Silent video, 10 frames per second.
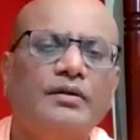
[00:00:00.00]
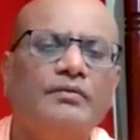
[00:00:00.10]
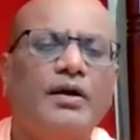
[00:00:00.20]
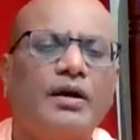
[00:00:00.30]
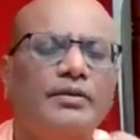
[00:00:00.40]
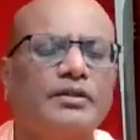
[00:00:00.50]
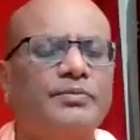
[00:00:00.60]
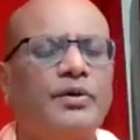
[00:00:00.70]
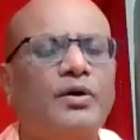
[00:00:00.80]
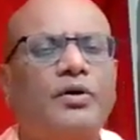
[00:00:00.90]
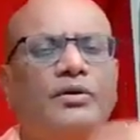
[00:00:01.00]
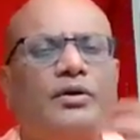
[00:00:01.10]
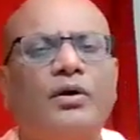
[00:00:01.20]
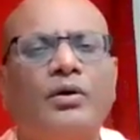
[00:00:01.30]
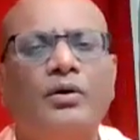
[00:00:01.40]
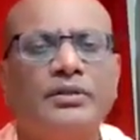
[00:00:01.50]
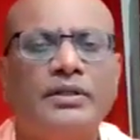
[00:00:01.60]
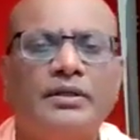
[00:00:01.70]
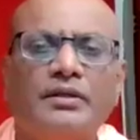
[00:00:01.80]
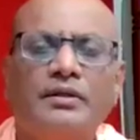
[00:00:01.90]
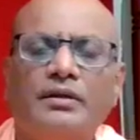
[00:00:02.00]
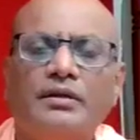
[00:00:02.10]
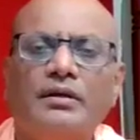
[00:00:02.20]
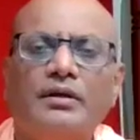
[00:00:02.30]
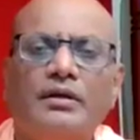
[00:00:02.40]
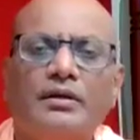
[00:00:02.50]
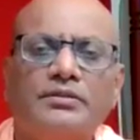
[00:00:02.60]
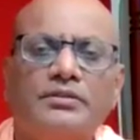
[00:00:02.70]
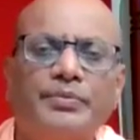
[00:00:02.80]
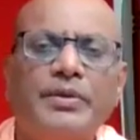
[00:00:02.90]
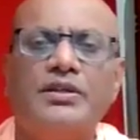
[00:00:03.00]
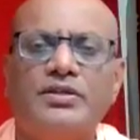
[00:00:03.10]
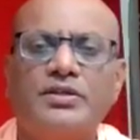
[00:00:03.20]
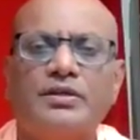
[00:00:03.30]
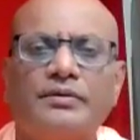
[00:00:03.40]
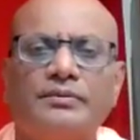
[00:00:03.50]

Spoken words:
Vak is beyond all the speech.